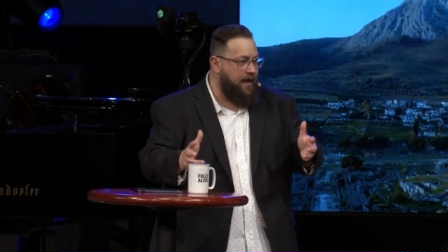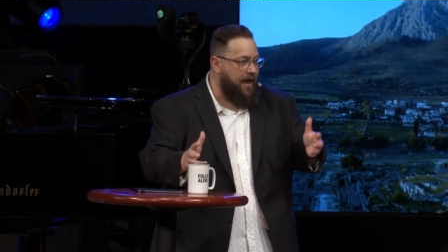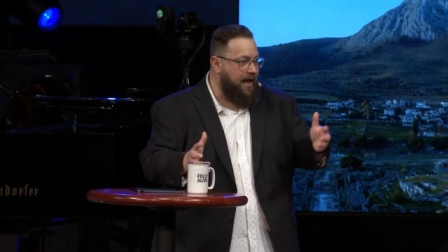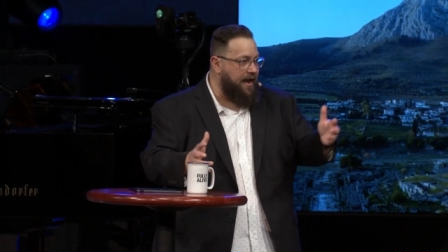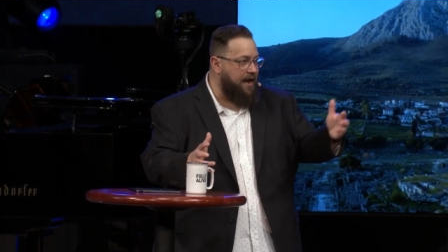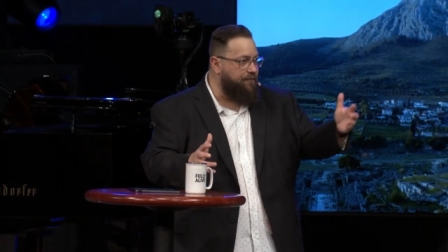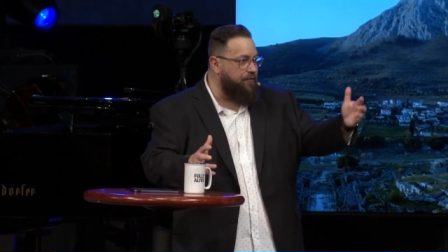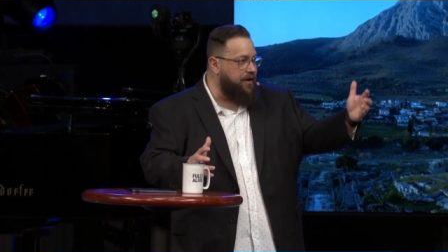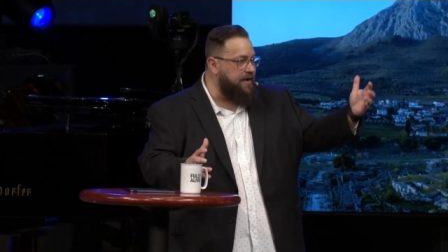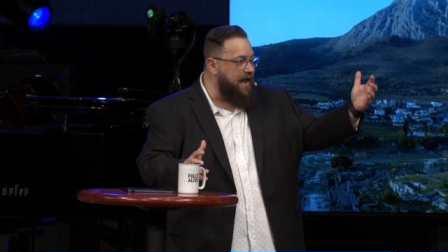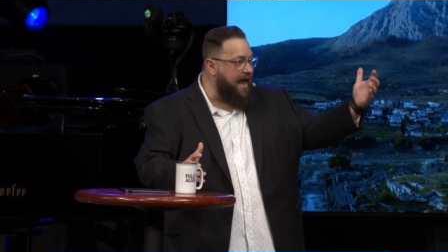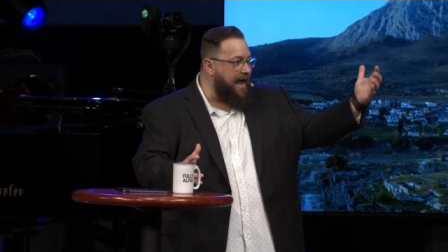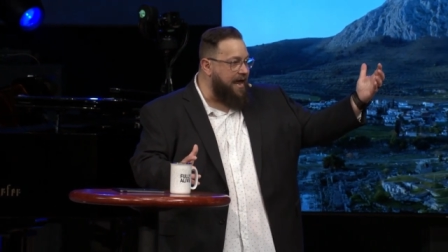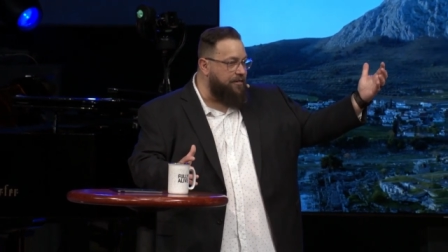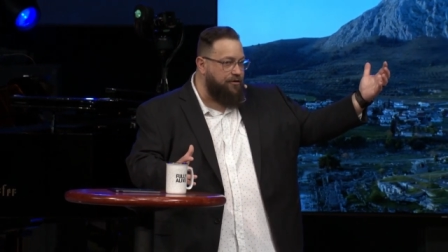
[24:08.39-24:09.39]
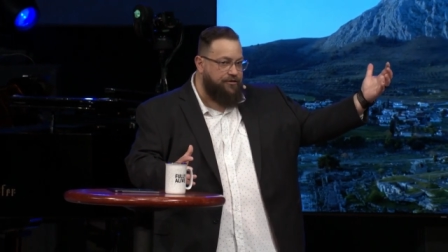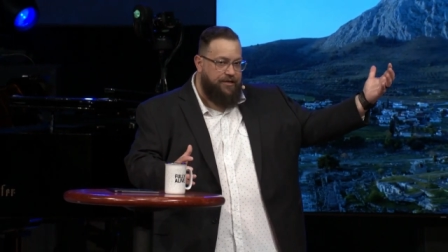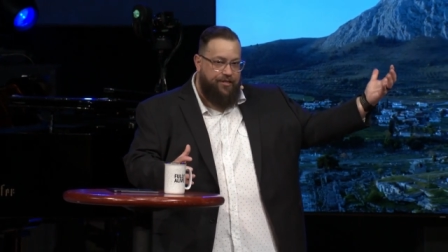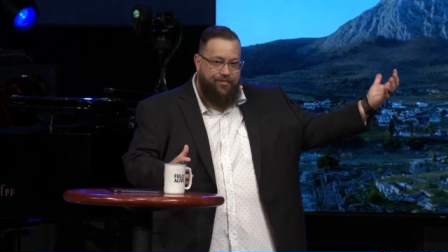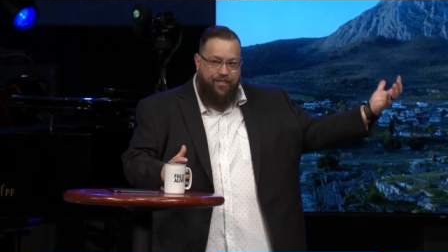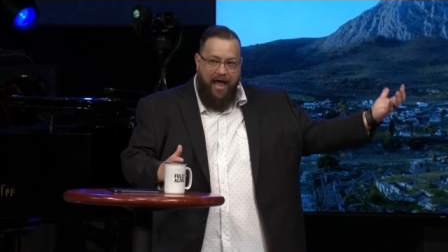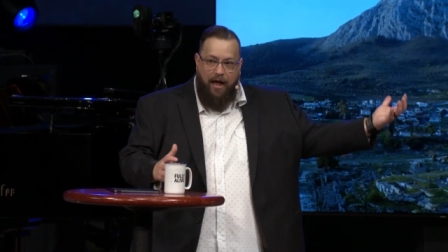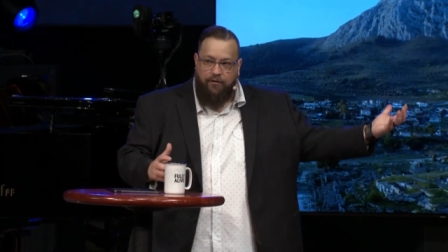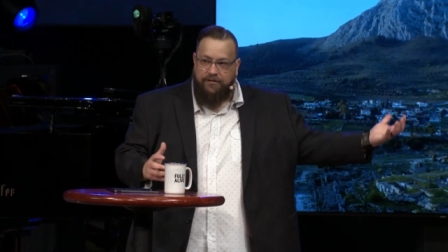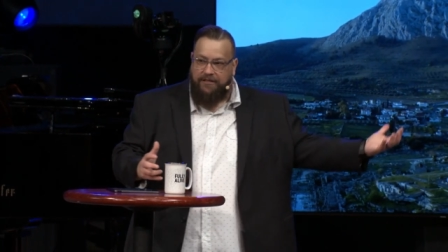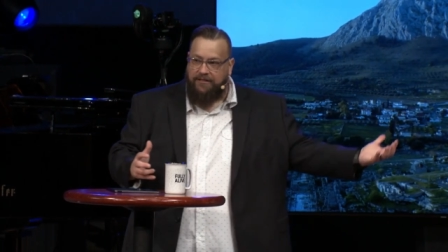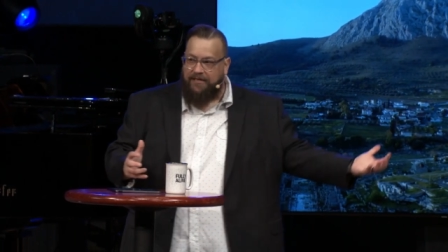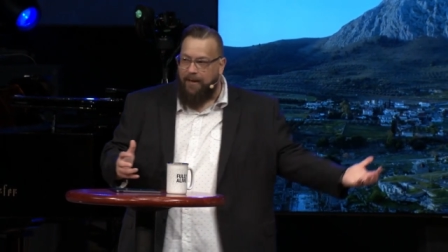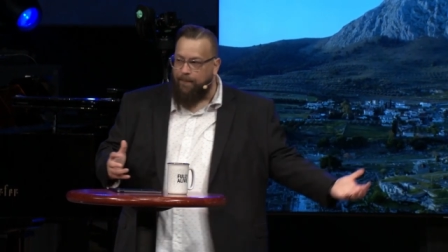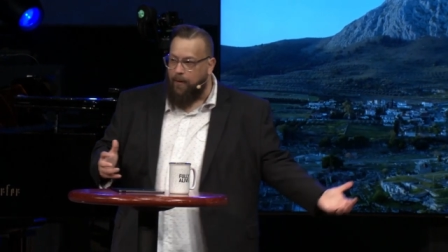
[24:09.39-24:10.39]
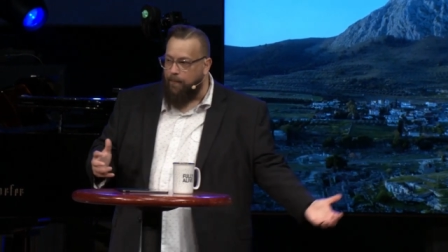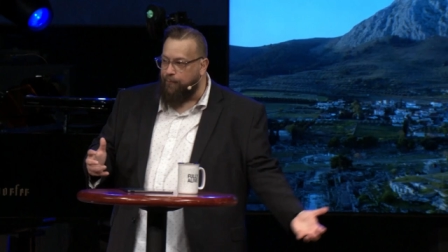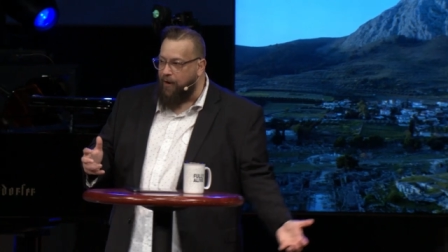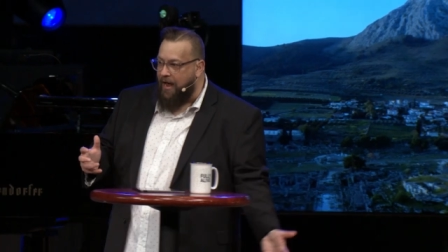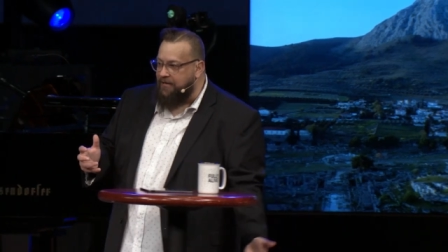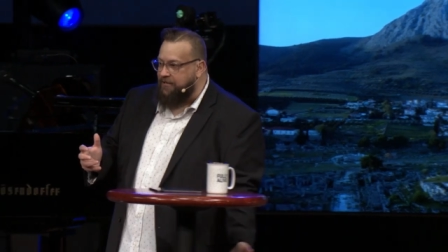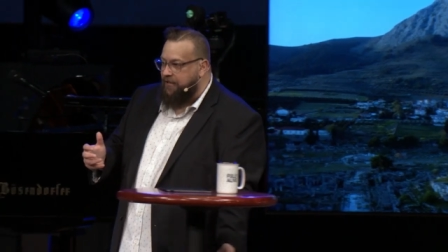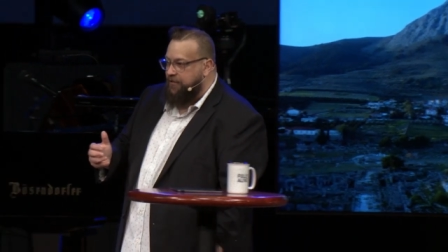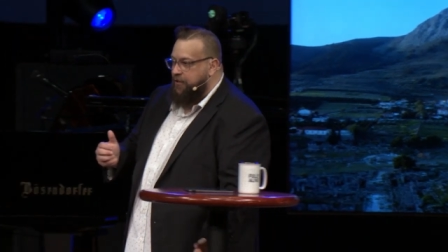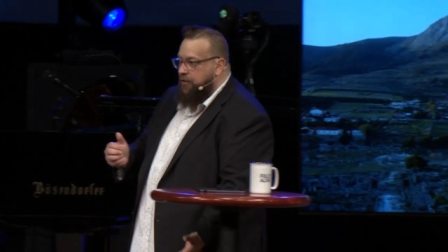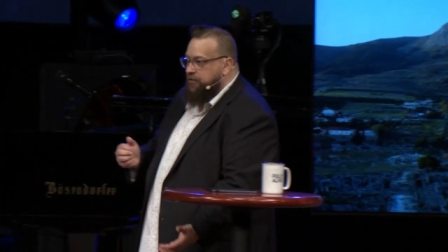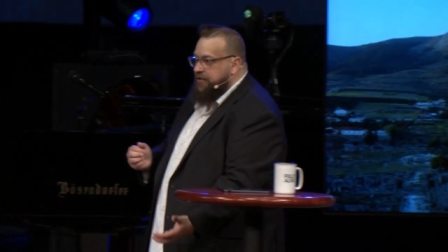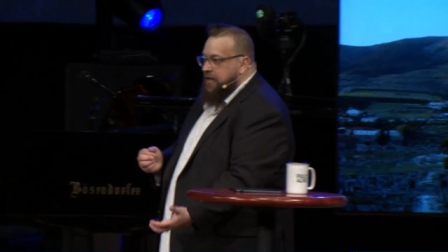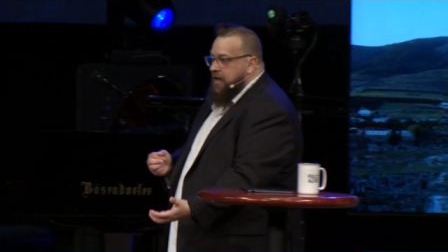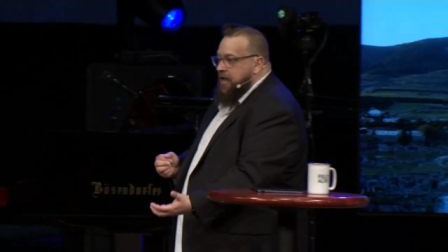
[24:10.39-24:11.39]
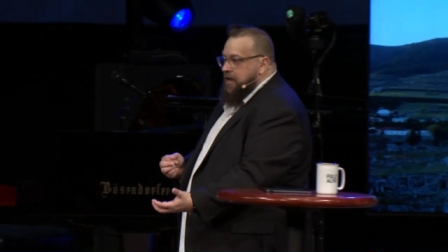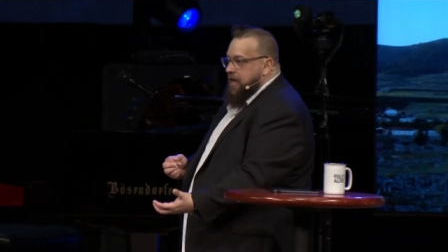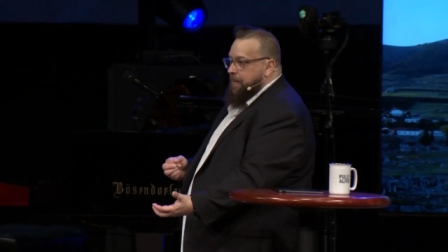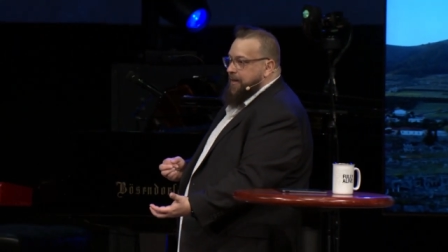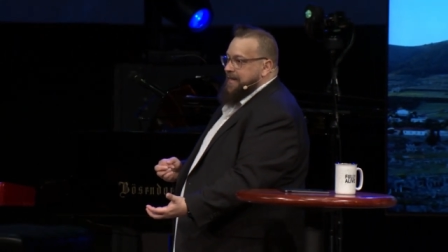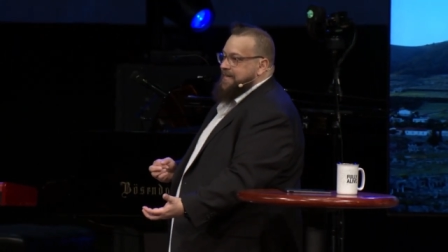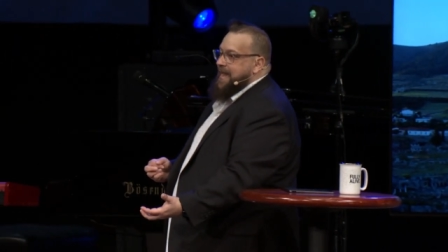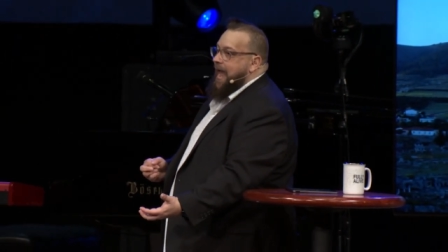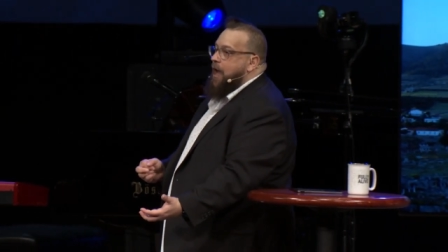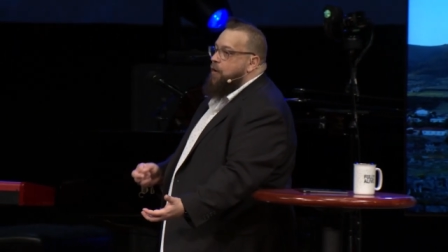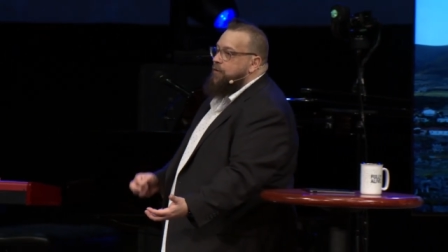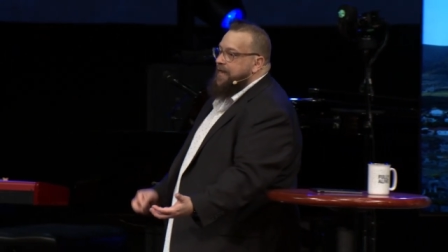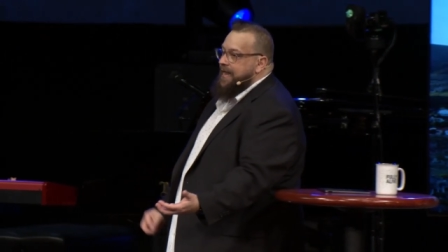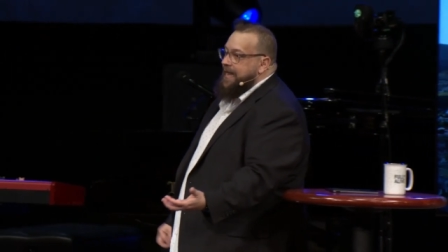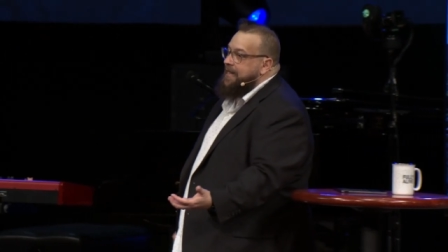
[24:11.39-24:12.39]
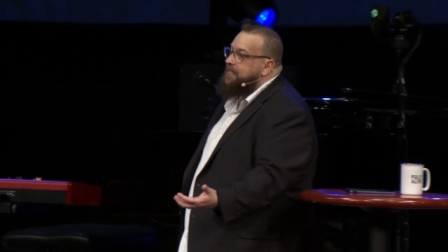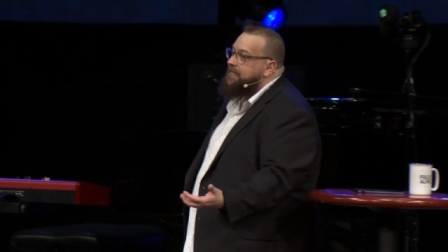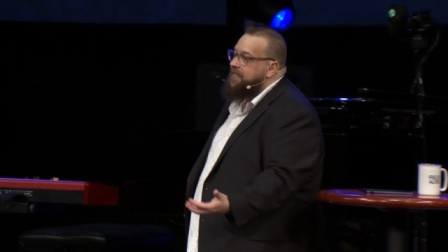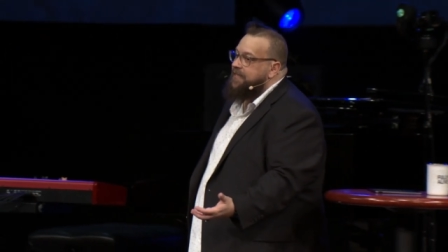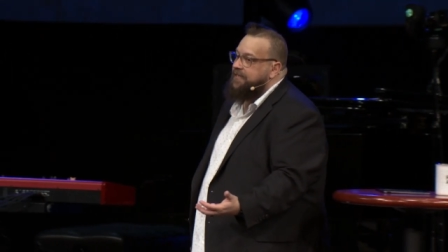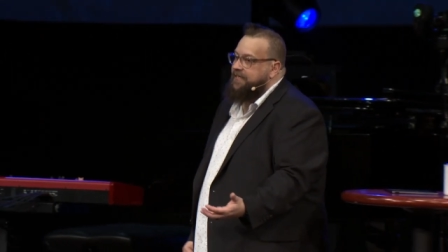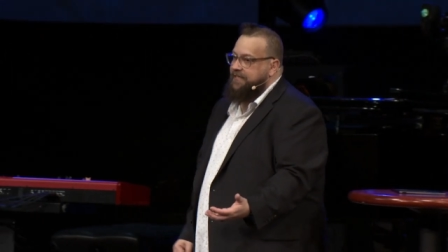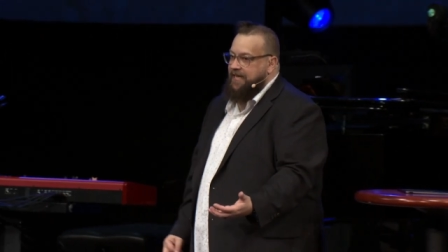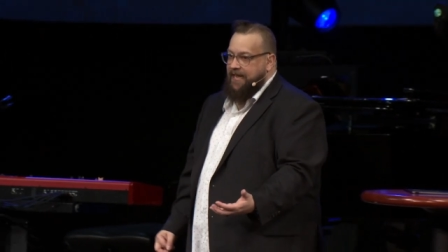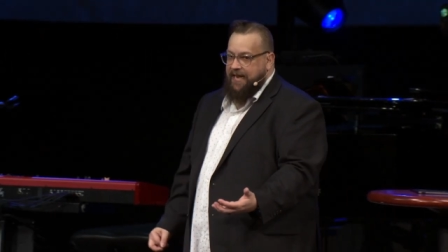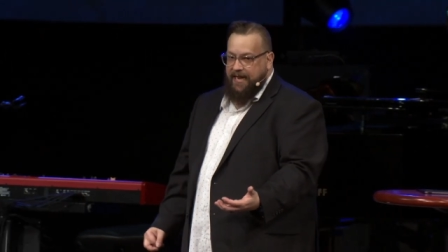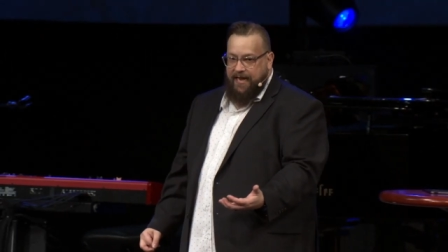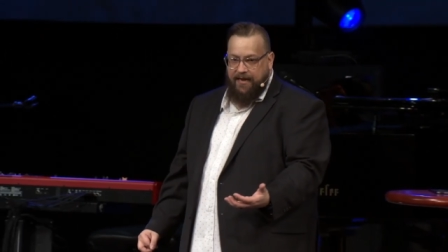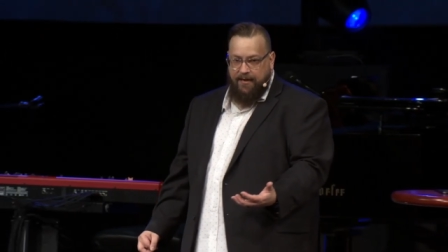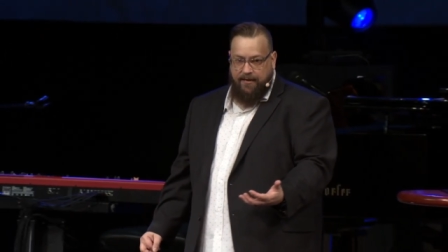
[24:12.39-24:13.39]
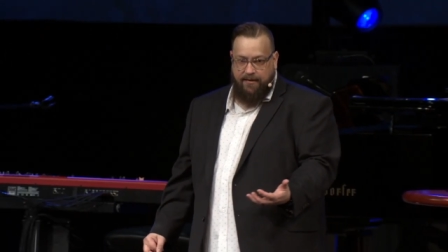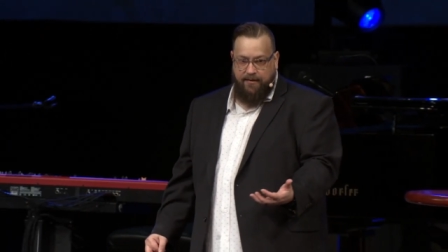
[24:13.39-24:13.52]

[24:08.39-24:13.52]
and every day there's a thousand temple prostitutes coming down into the city